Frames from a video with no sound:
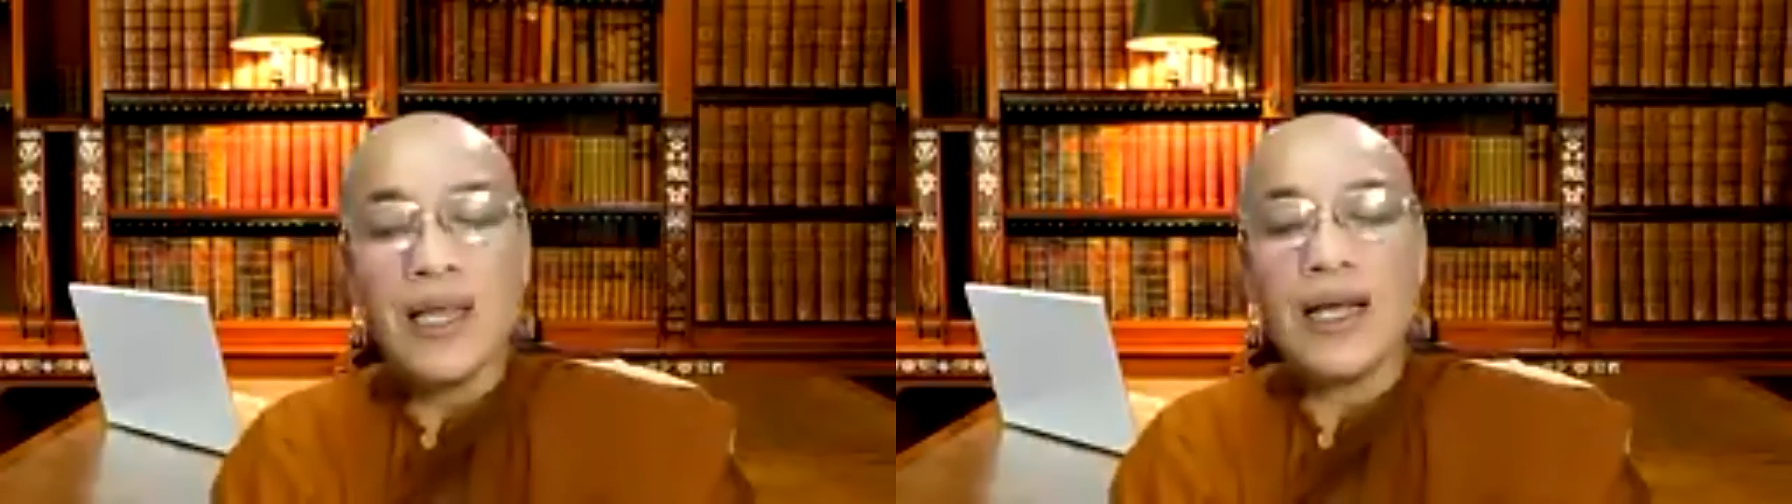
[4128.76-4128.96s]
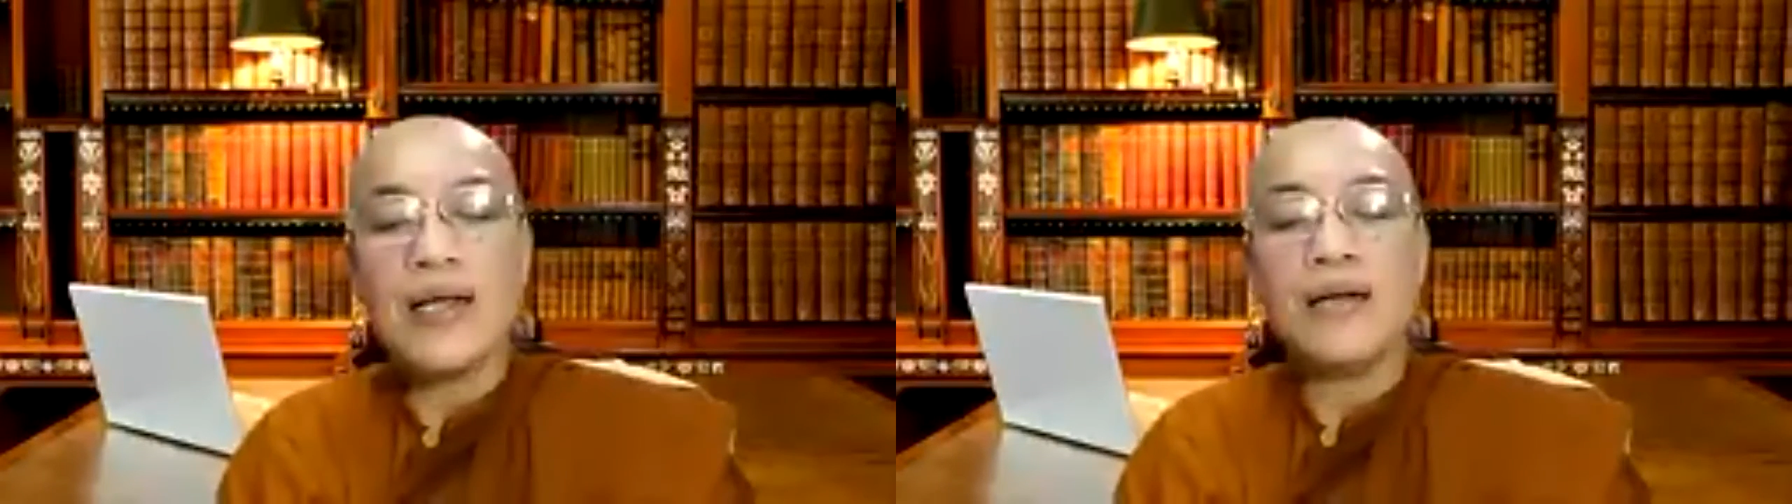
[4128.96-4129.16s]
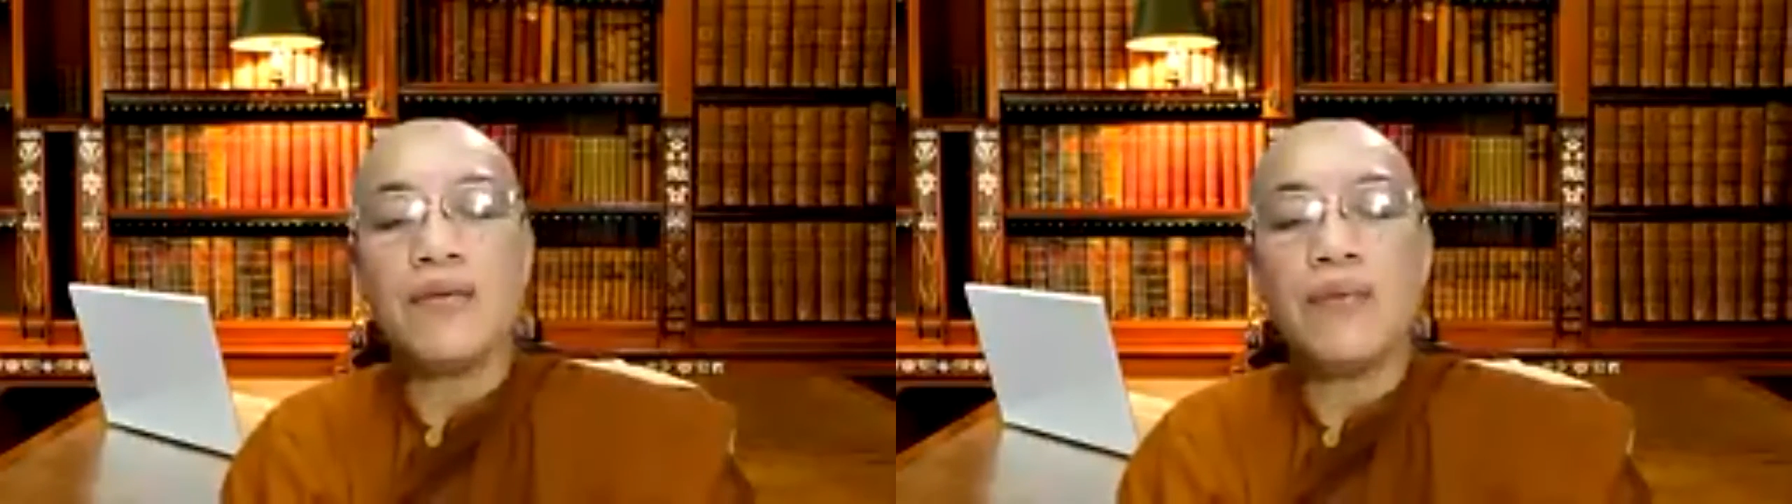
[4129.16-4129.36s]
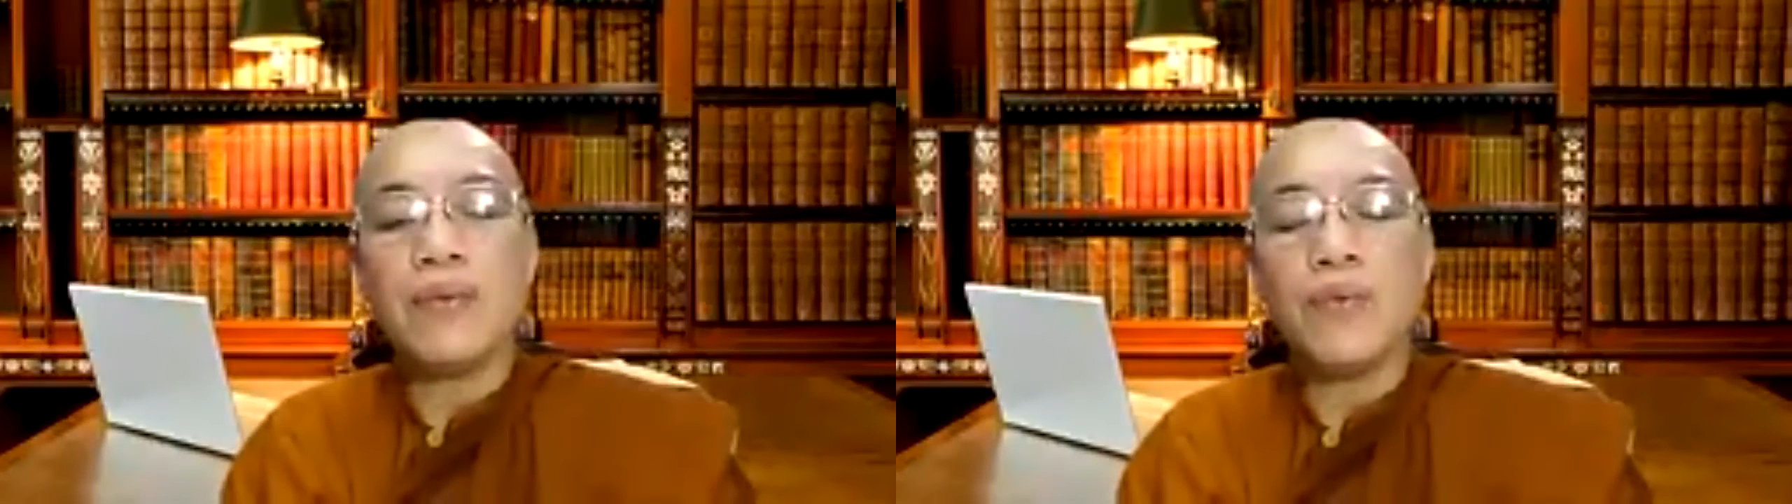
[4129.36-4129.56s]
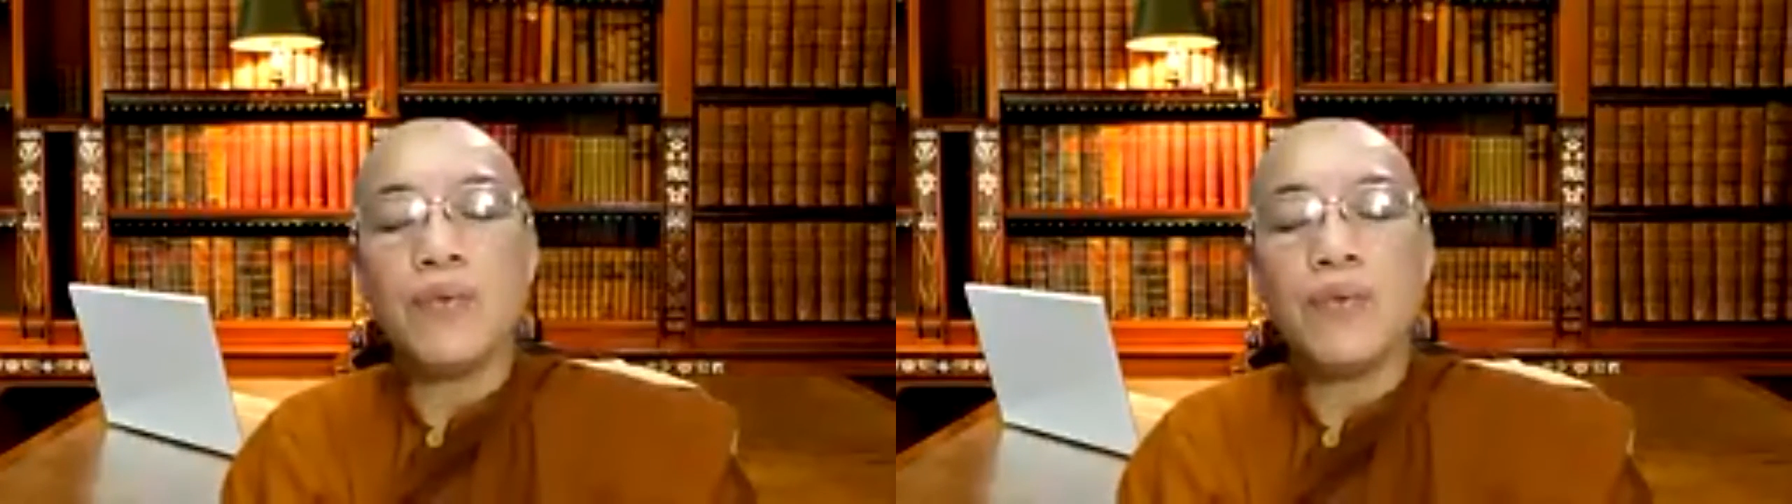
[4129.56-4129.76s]
Uh,
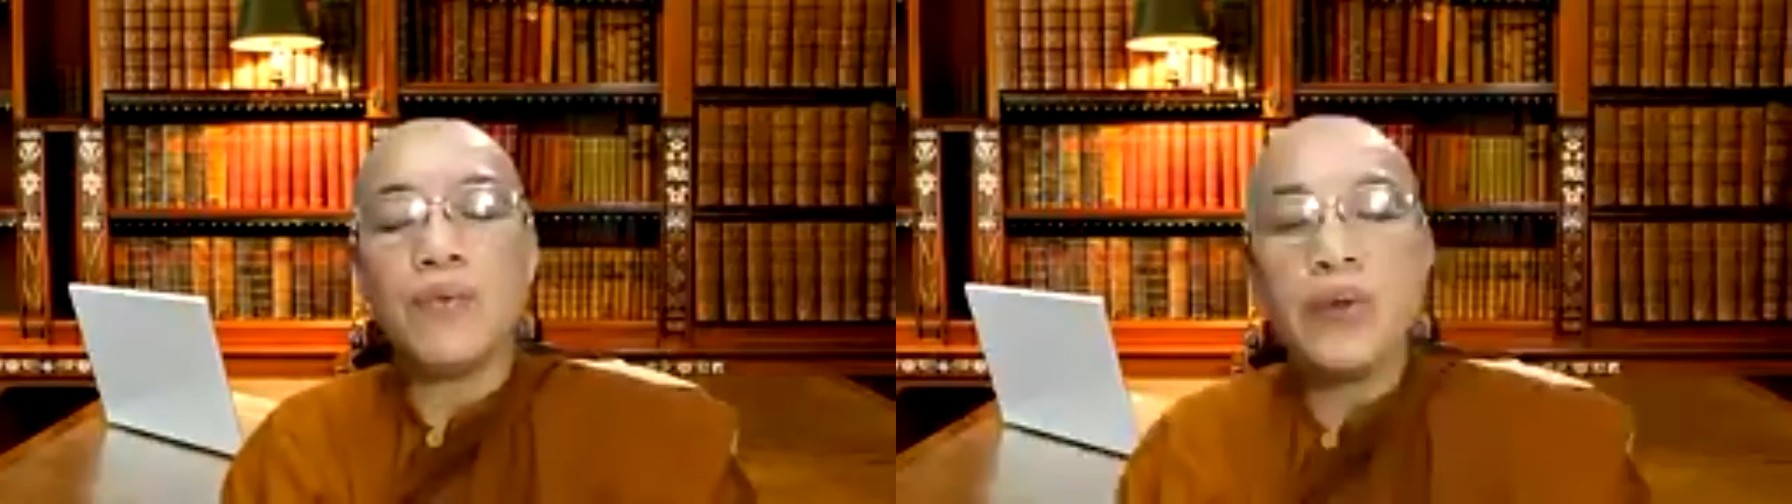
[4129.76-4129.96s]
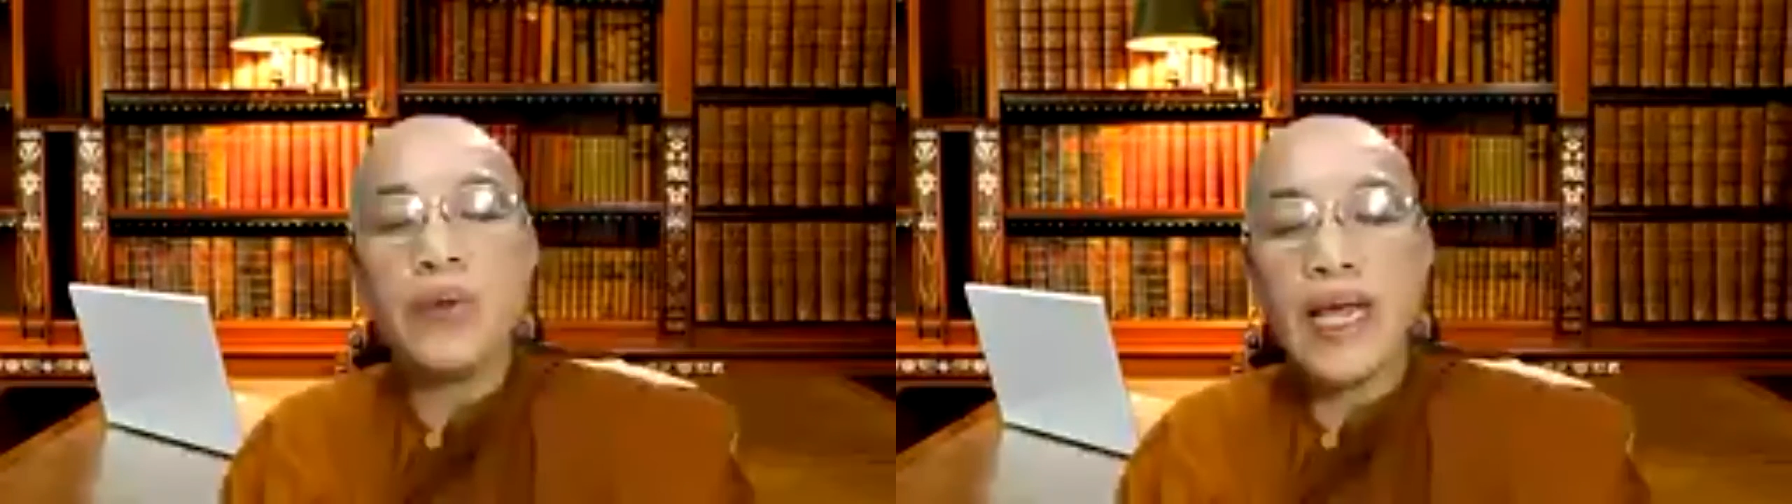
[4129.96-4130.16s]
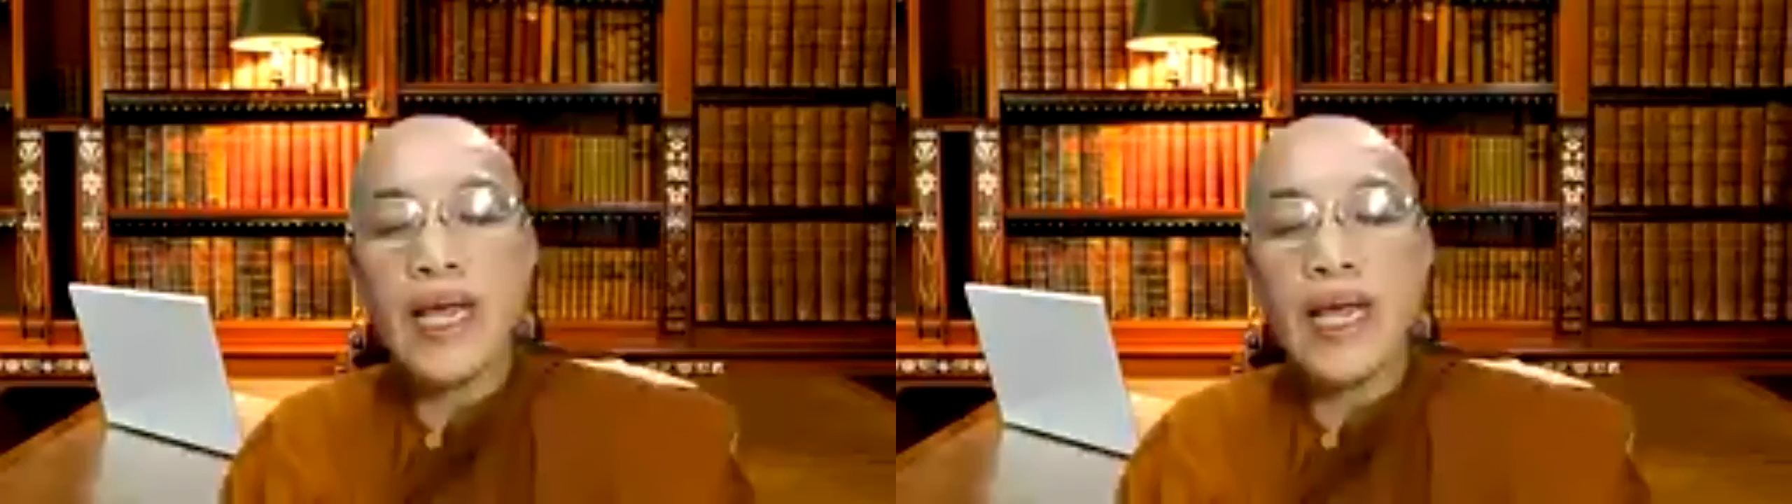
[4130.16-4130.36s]
we will take